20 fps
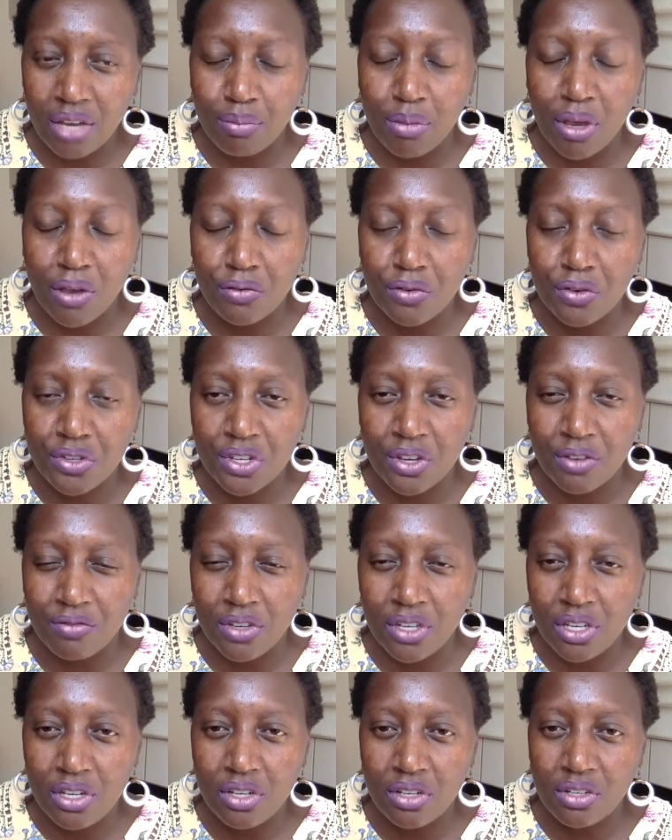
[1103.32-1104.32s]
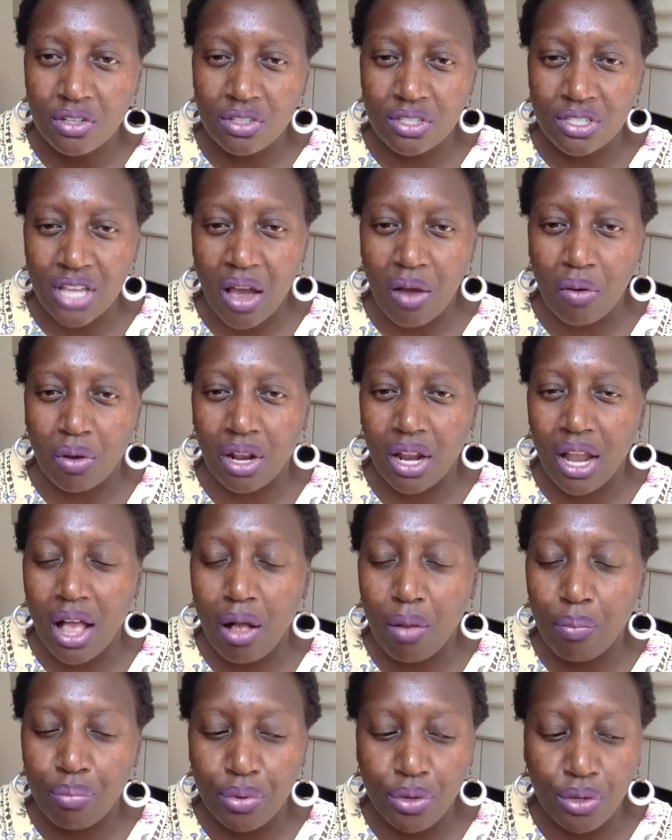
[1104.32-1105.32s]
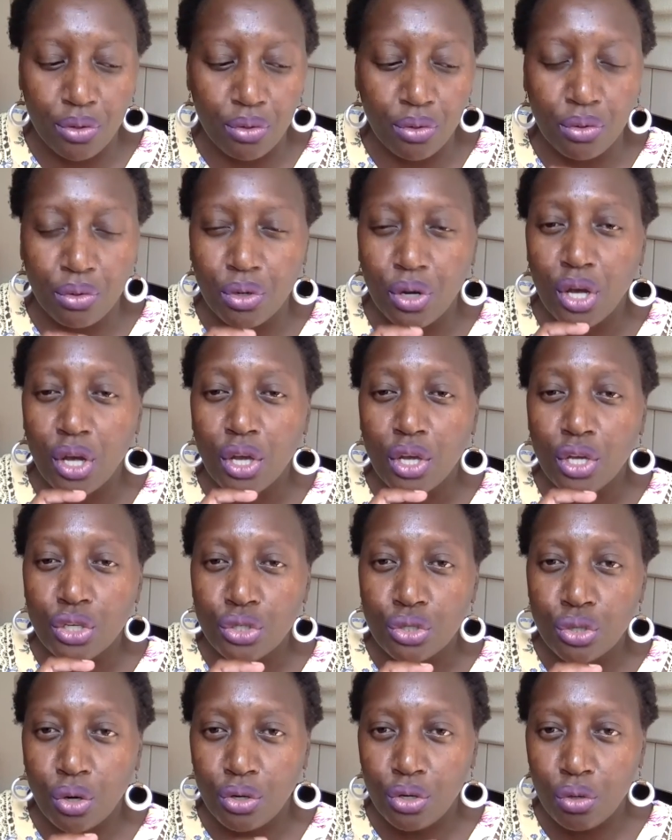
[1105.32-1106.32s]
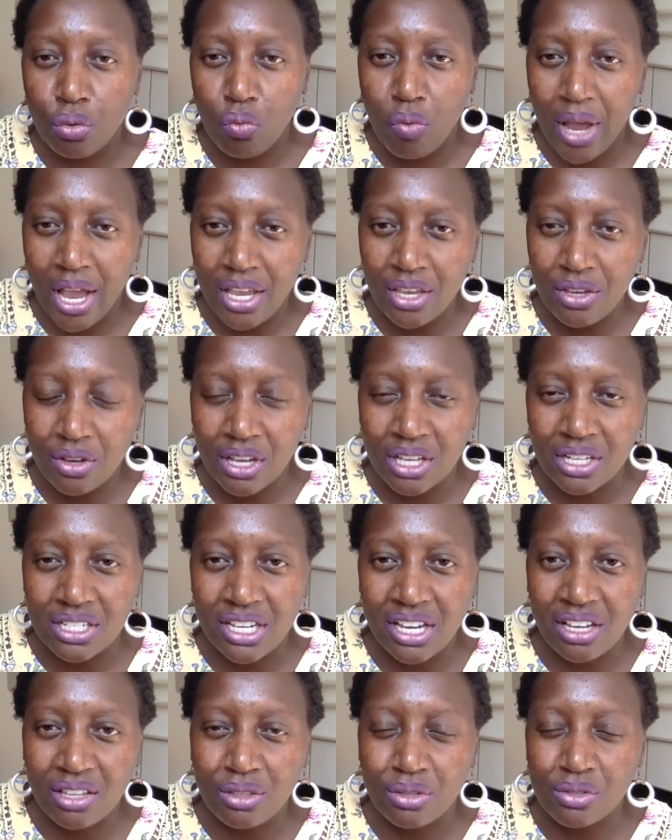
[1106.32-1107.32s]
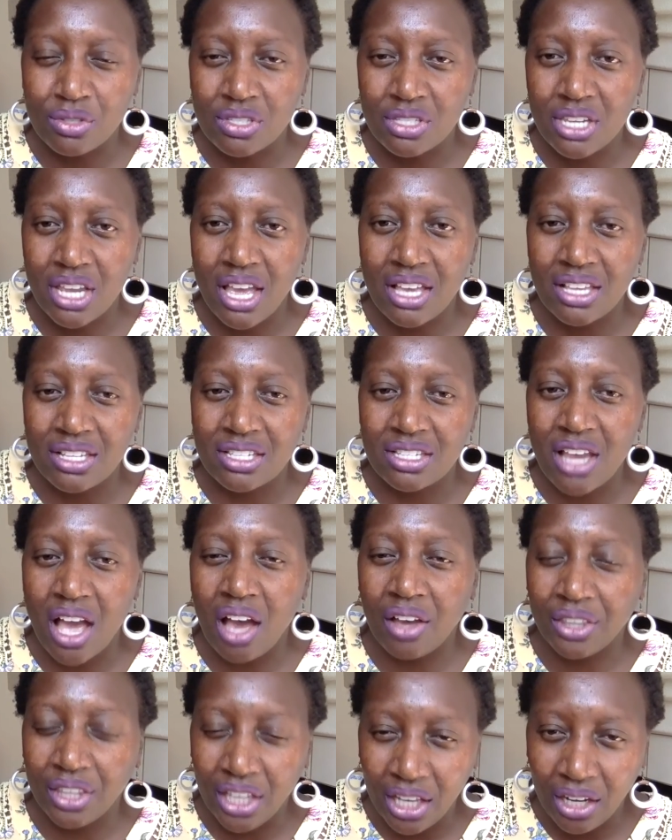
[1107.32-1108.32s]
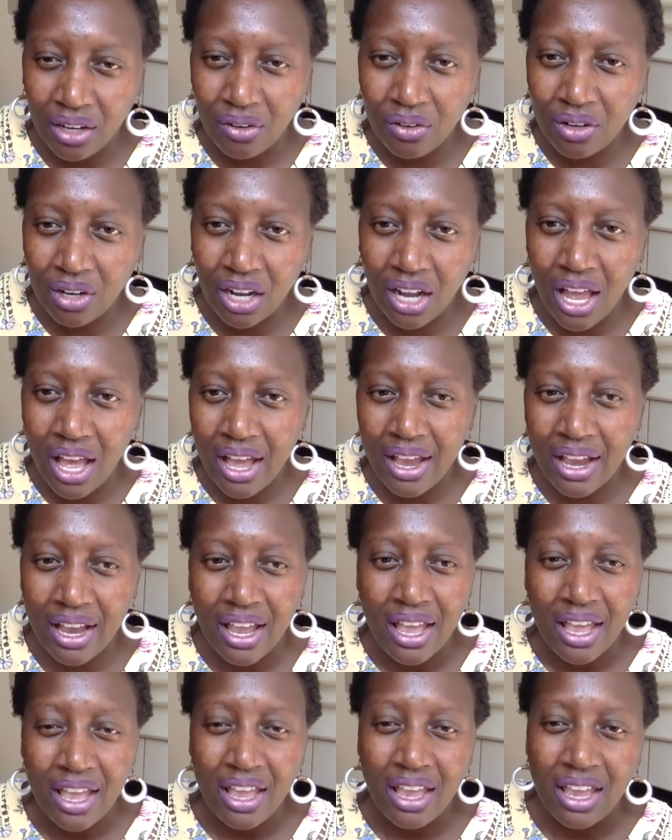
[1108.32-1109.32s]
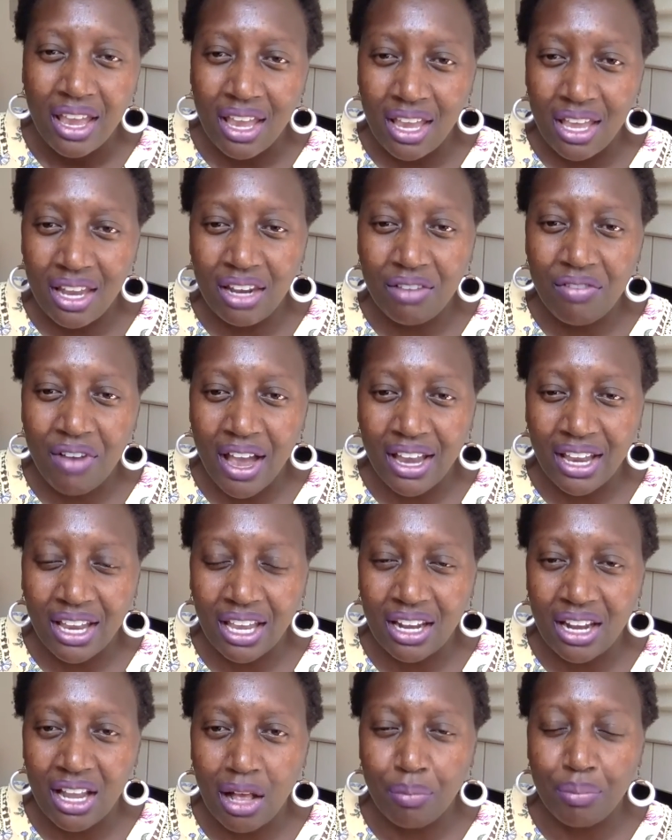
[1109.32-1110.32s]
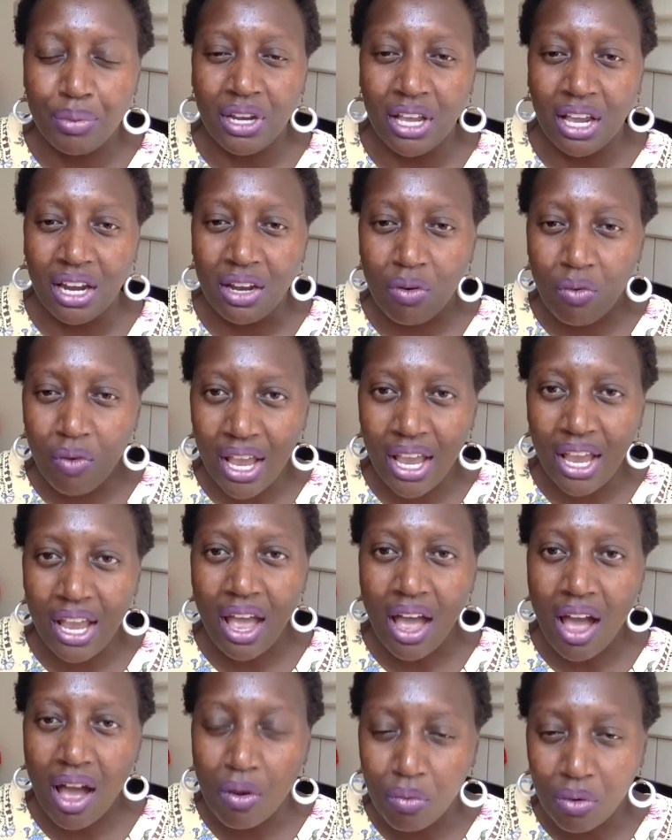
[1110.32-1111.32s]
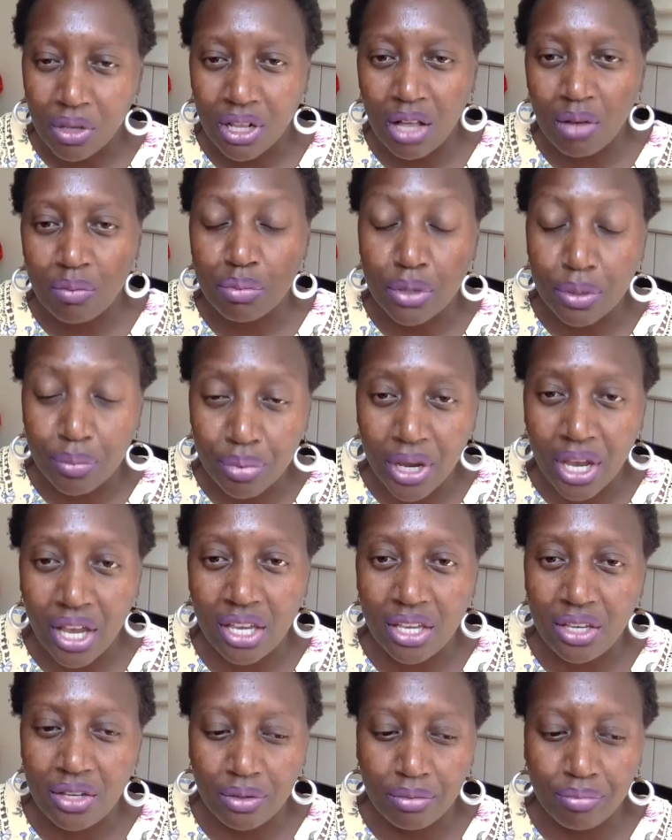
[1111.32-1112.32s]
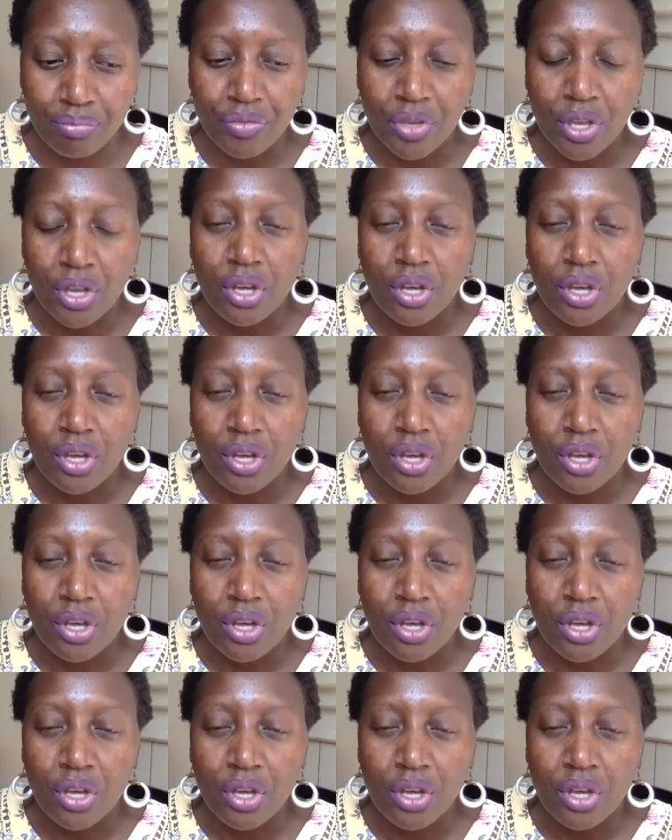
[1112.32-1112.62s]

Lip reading: my future videos. I will help you, show you where you can take those tests, how they look like. And if I can help in any way, I will help prepare you.